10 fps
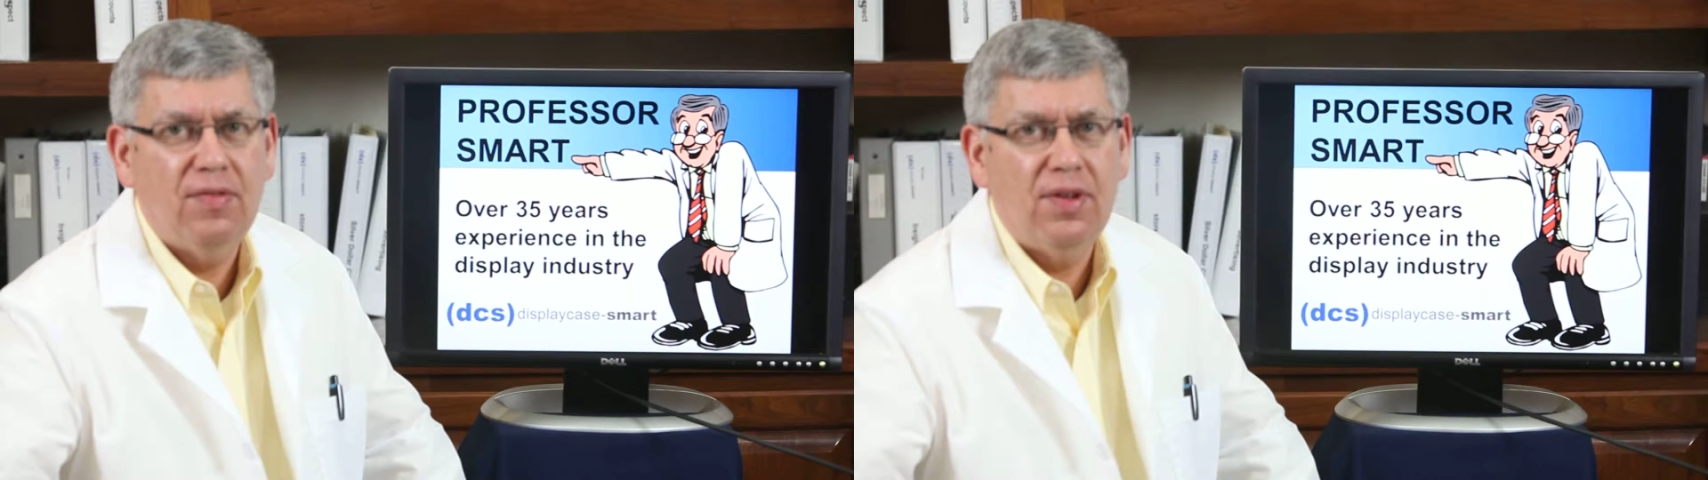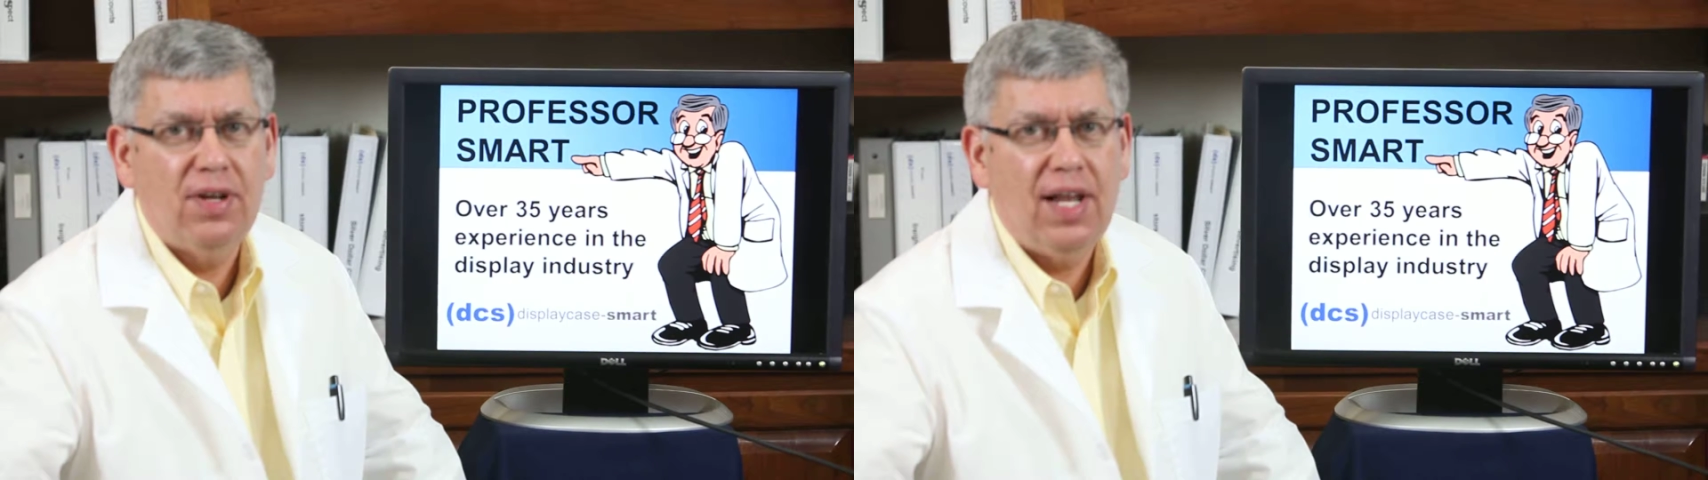
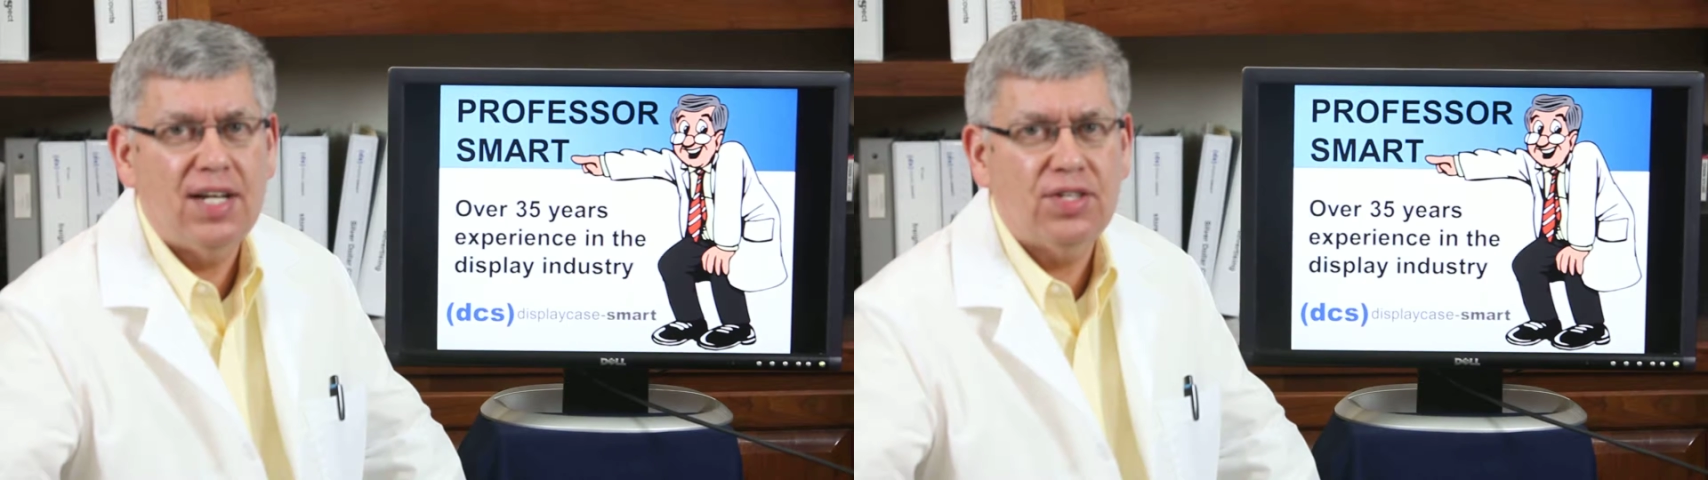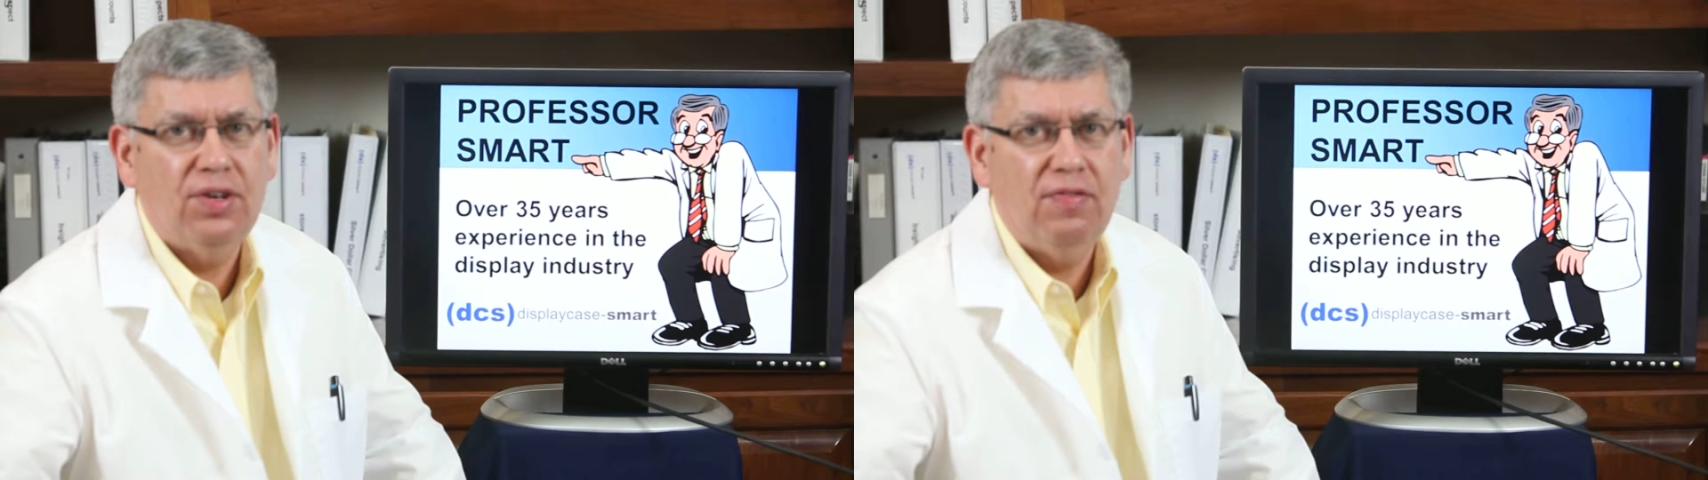over the
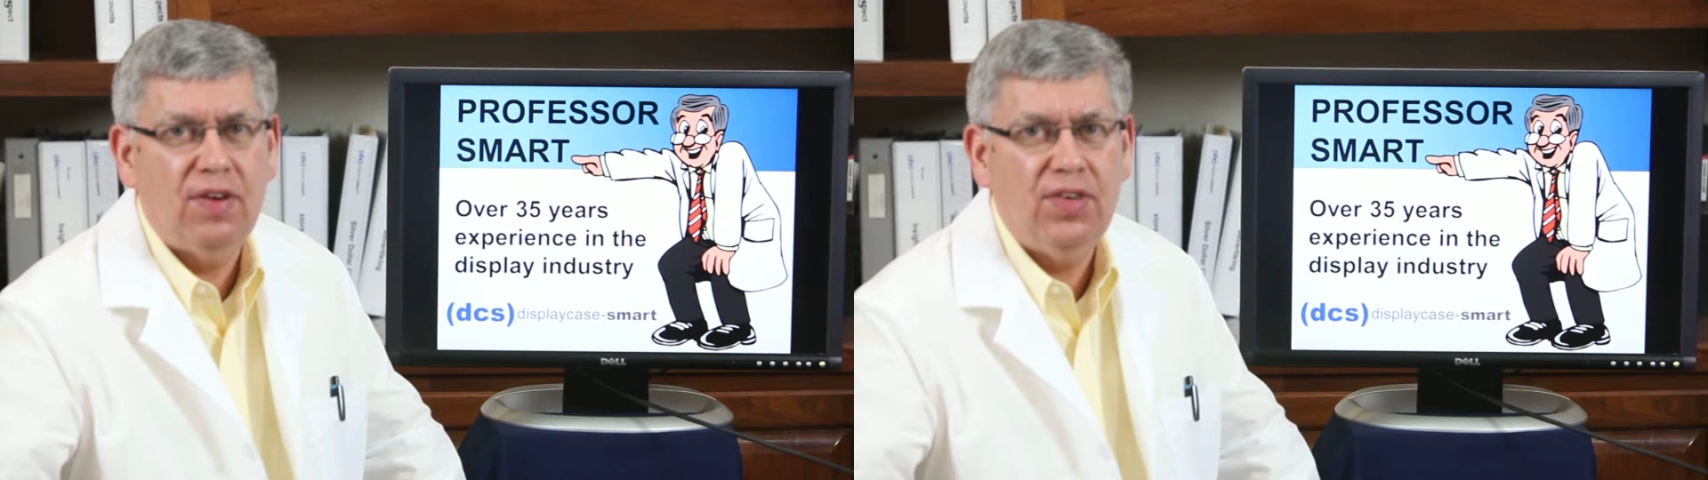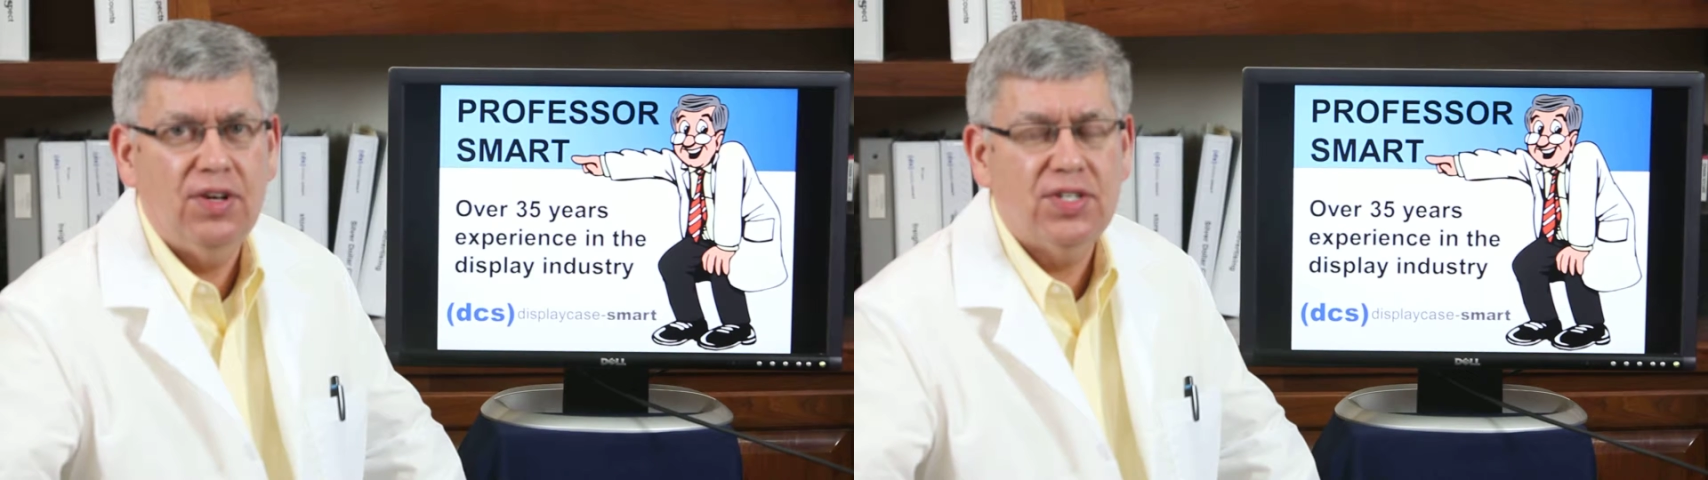last
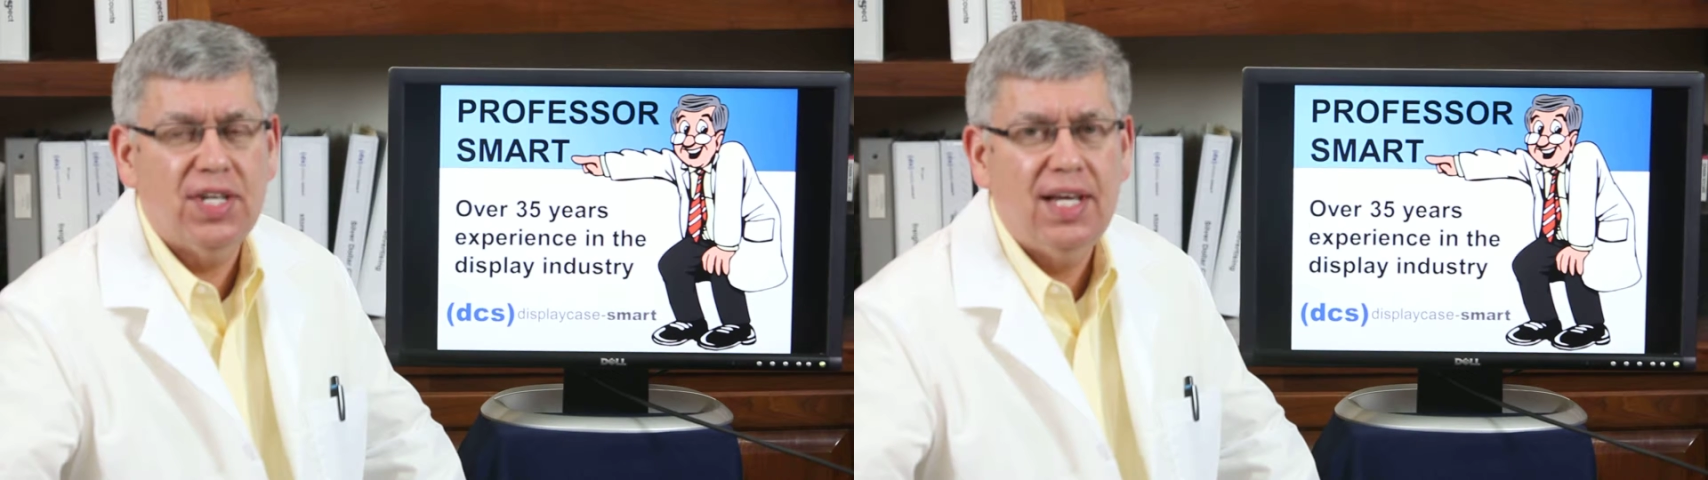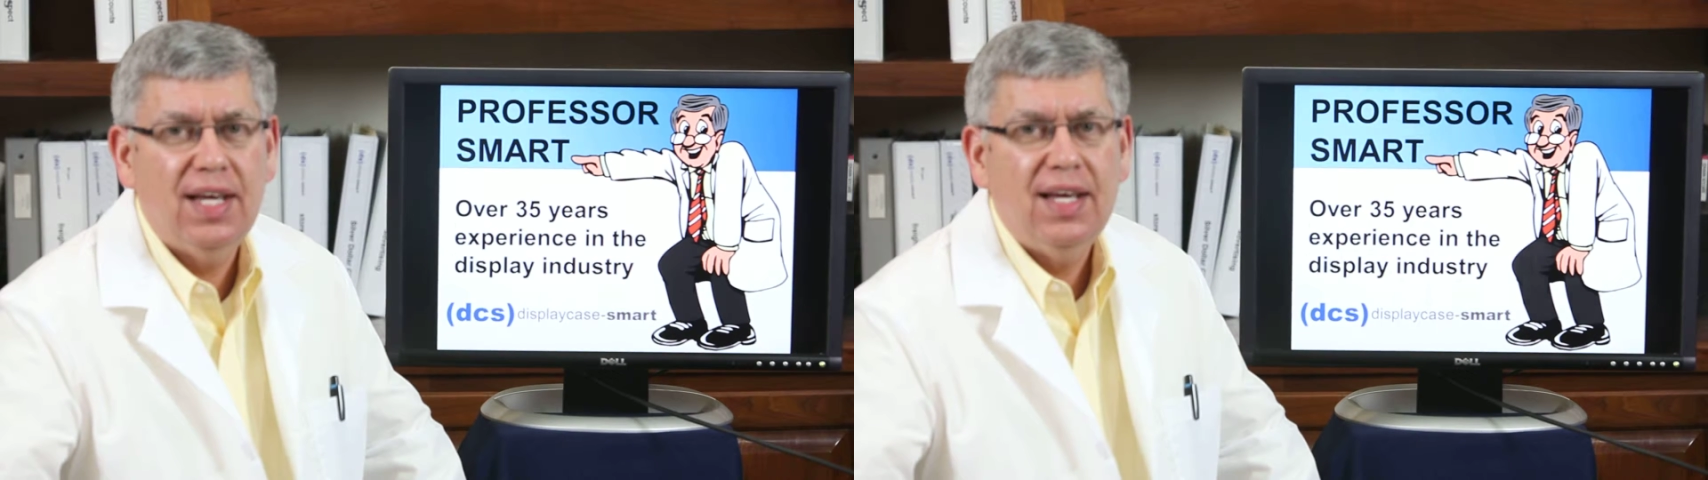35 years.